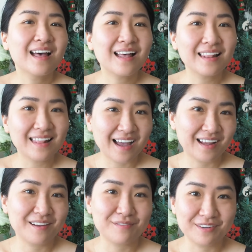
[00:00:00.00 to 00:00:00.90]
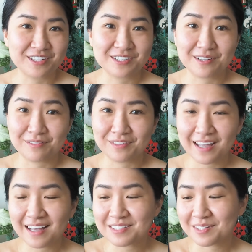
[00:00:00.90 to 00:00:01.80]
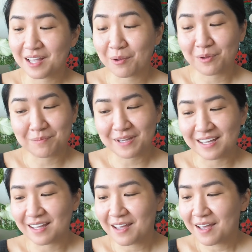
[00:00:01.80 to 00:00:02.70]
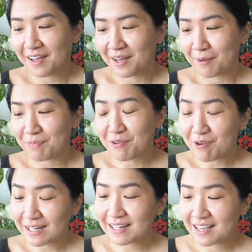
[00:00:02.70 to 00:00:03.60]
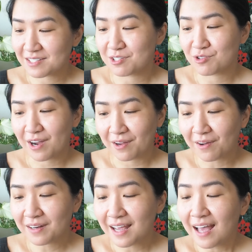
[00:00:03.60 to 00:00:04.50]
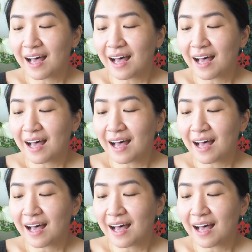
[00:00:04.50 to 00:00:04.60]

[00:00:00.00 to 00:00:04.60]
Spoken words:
a lighter version of that, so that would be really nice to try on.